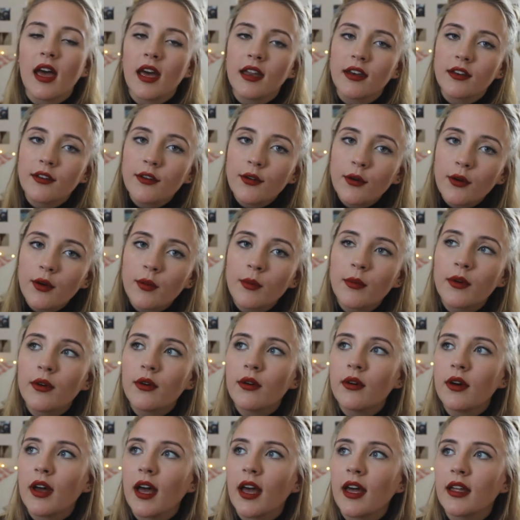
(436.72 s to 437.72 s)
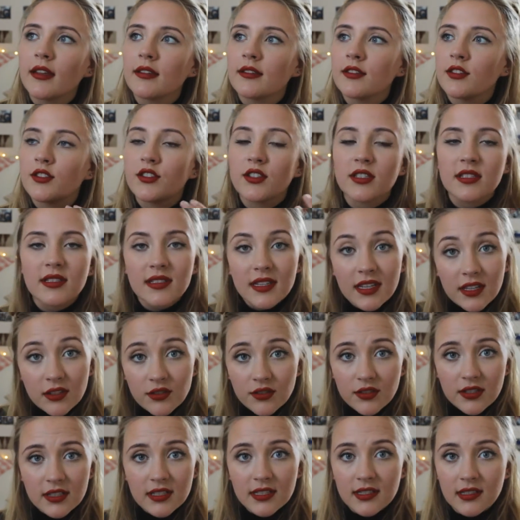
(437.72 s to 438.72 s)
and normal and just
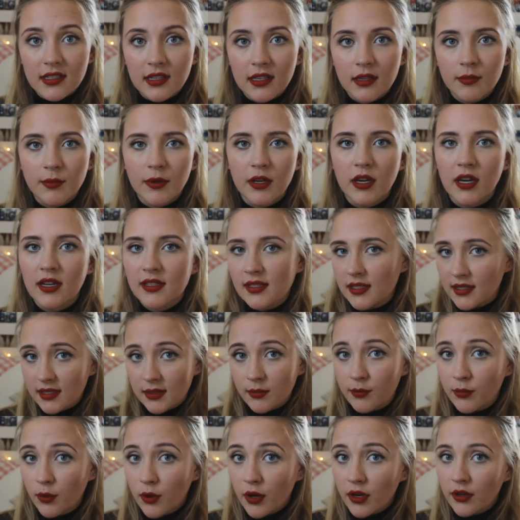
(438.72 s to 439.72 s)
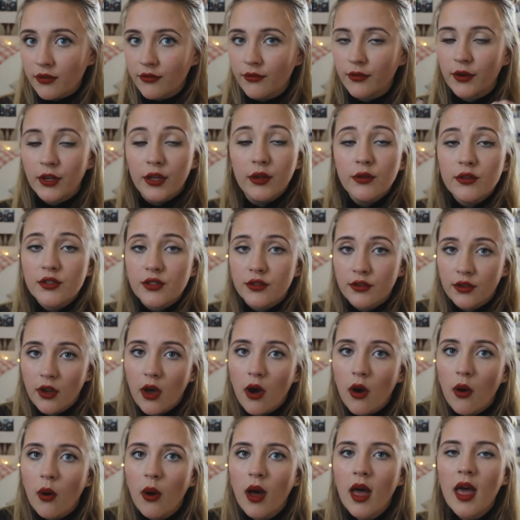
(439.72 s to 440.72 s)
interested because it's important for you to
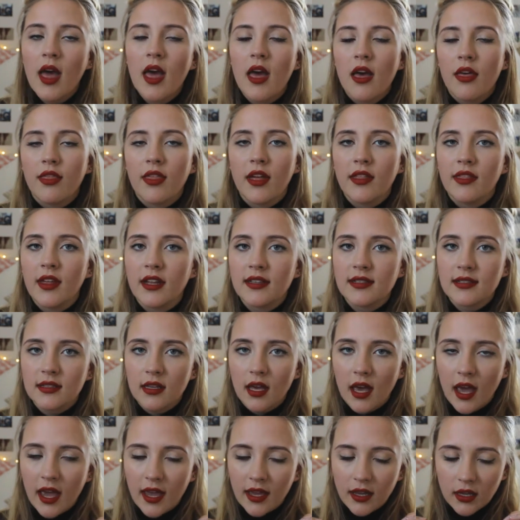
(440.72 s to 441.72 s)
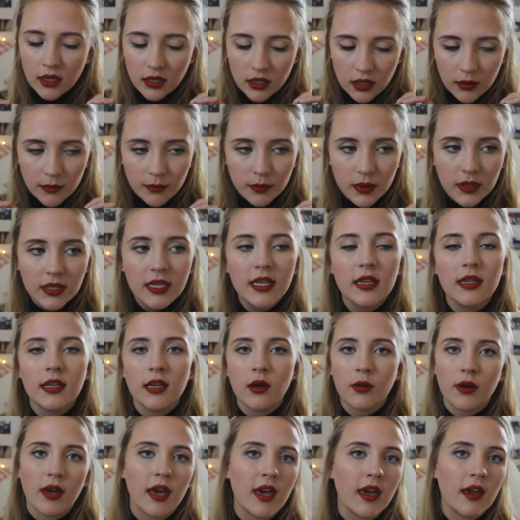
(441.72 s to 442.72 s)
know, then that's a
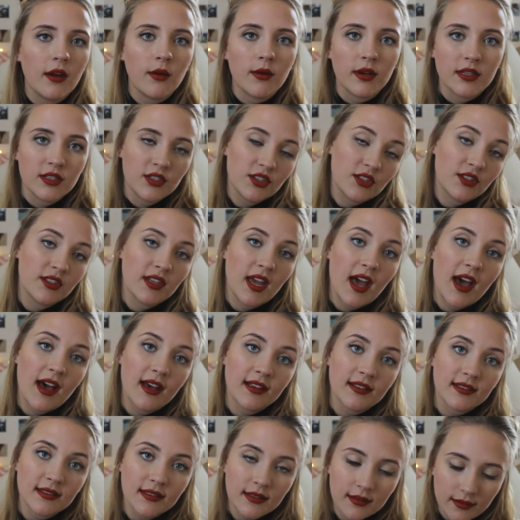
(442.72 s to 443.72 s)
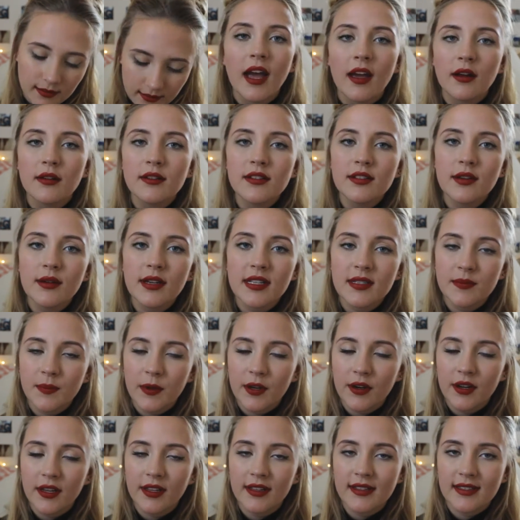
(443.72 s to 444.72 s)
completely okay question to ask. I also
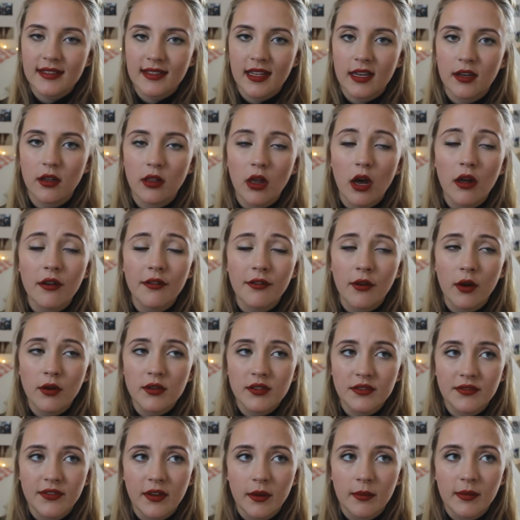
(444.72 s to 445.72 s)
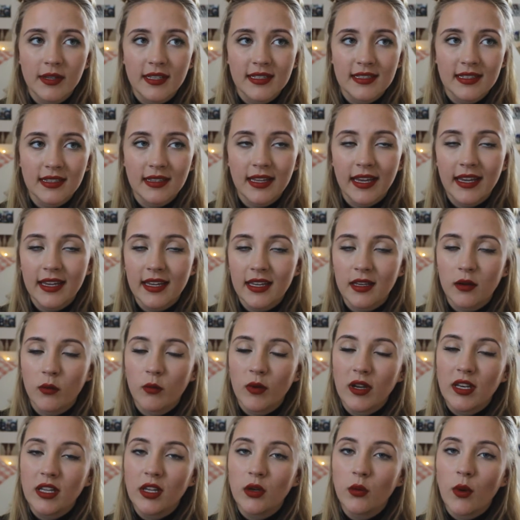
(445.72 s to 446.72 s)
experienced that a lot of host families like it
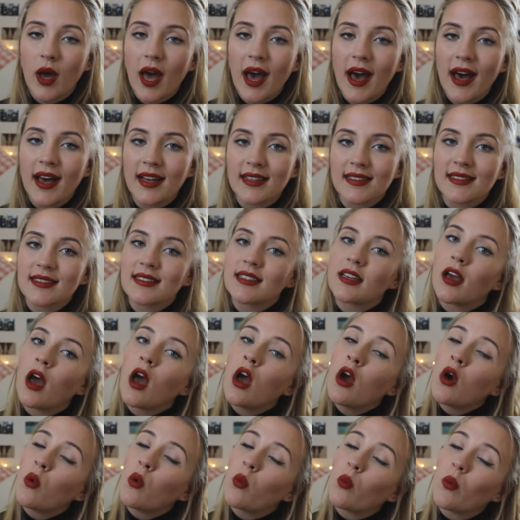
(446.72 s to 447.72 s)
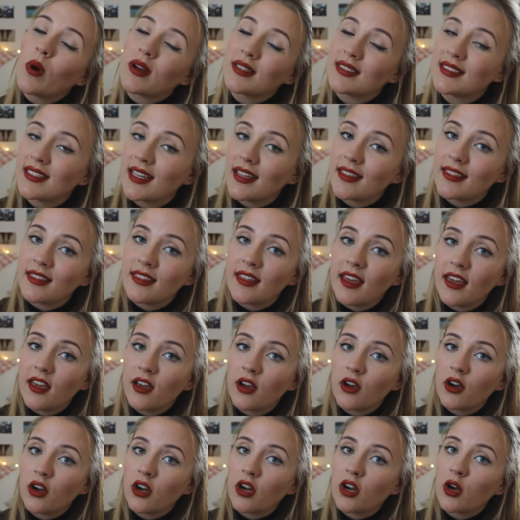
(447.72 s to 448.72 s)
when you ask what
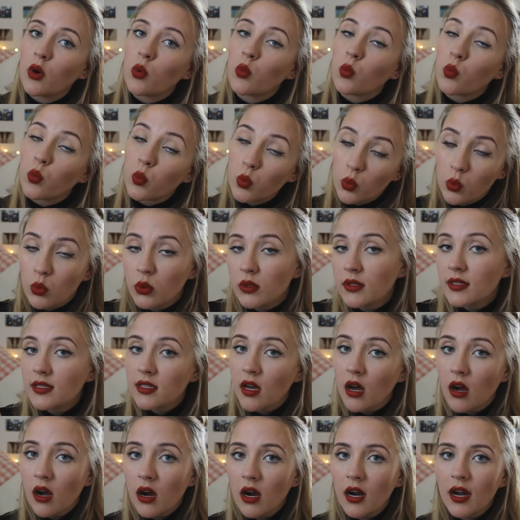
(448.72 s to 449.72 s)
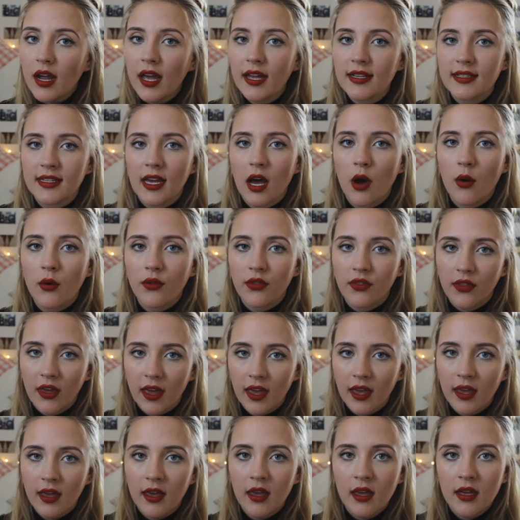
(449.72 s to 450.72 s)
their rules are and how
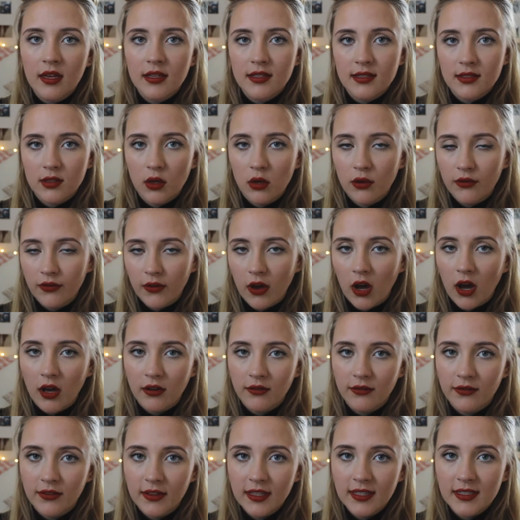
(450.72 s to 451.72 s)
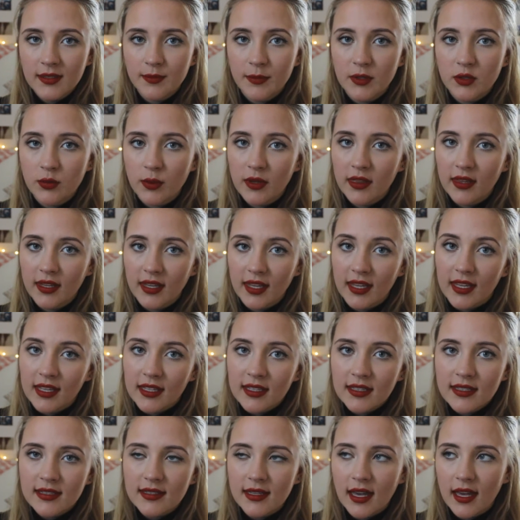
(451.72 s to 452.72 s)
they solve conflicts between the
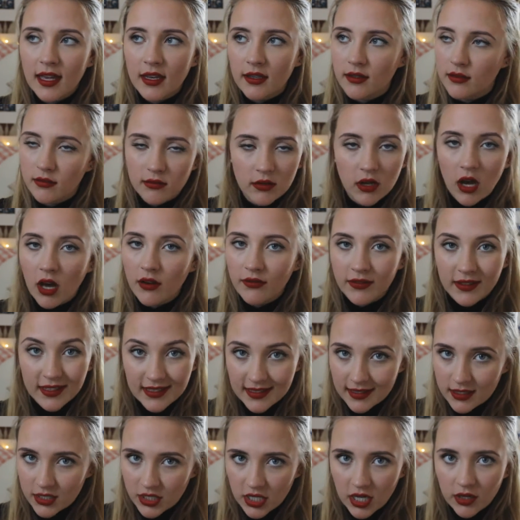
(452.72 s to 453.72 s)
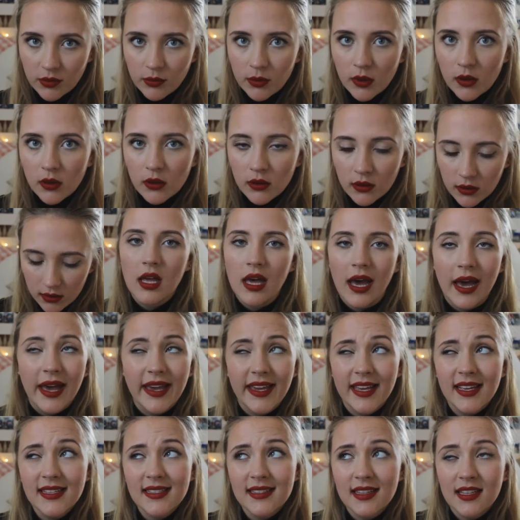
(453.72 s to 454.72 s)
kids and conflicts in general.
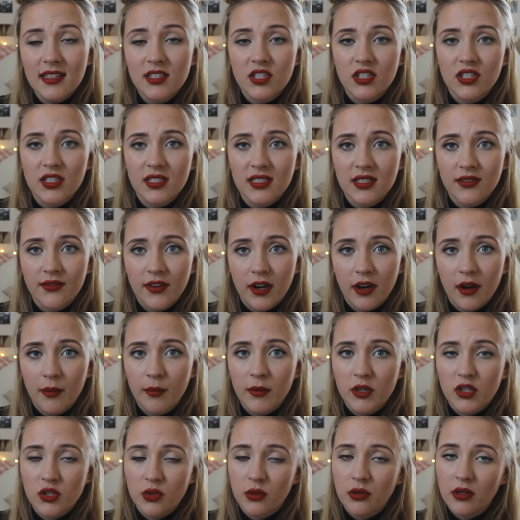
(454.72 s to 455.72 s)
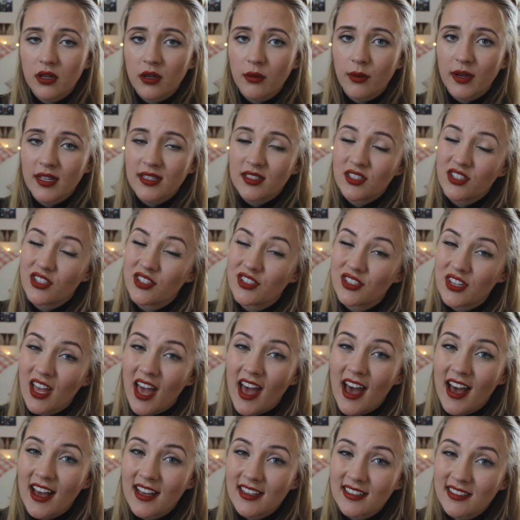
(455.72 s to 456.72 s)
I guess that's just a very mature question to
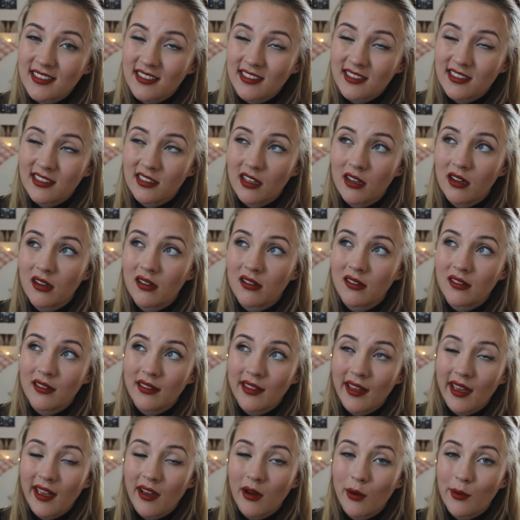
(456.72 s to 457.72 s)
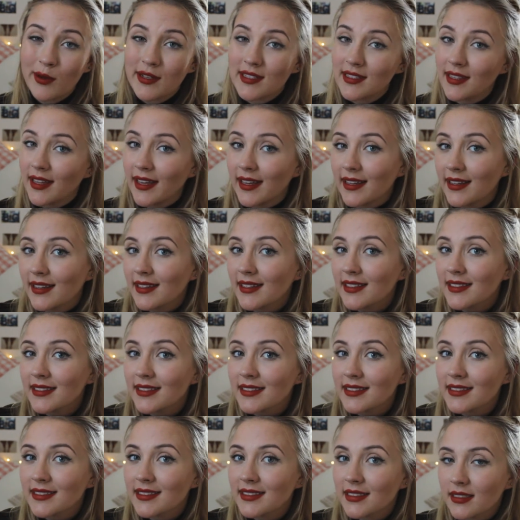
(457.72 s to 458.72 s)
ask, so they always like it.
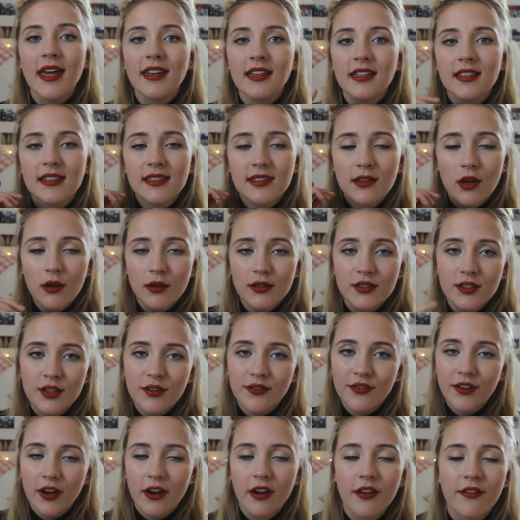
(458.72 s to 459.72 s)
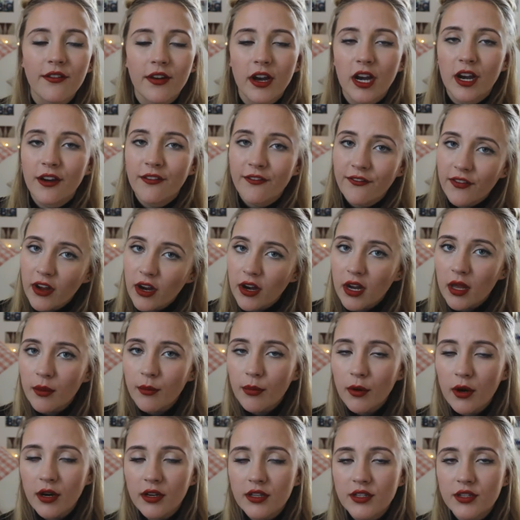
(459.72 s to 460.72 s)
And it is also very
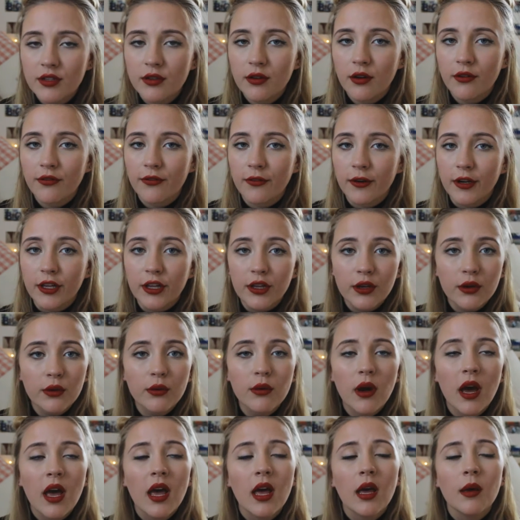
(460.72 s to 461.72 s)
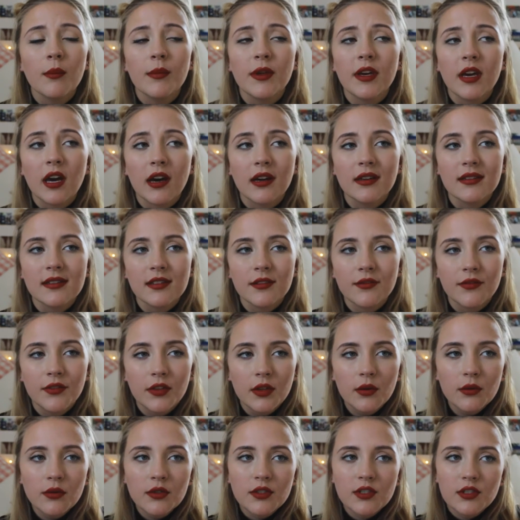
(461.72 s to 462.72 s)
important to know for you, because if
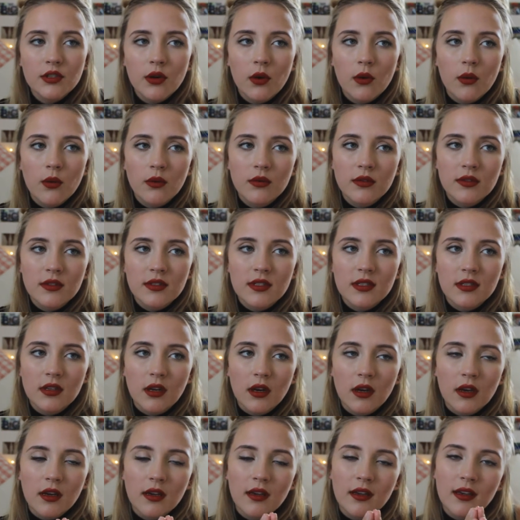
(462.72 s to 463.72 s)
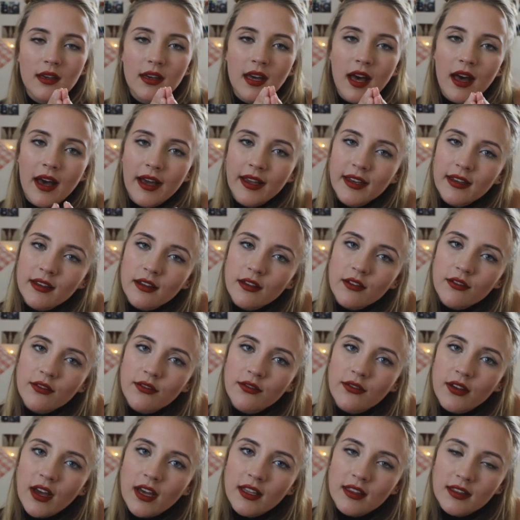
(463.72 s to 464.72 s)
you don't kind of
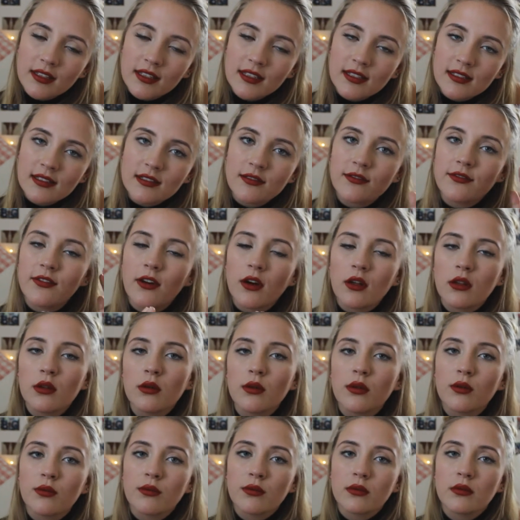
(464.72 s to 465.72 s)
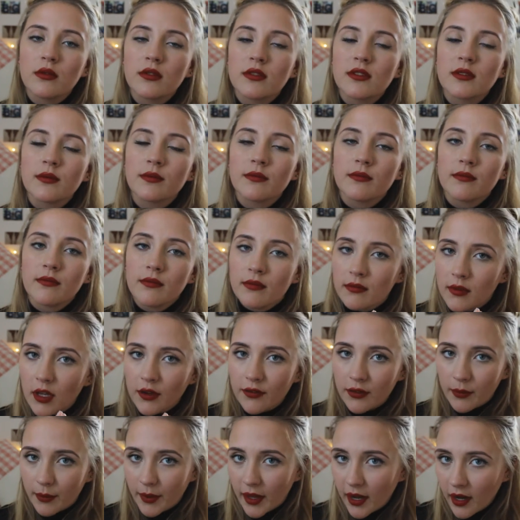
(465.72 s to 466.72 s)
at least follow the rules
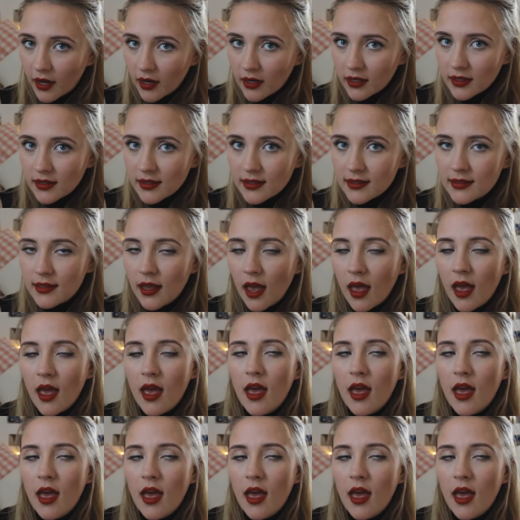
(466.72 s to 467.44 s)
of the parents,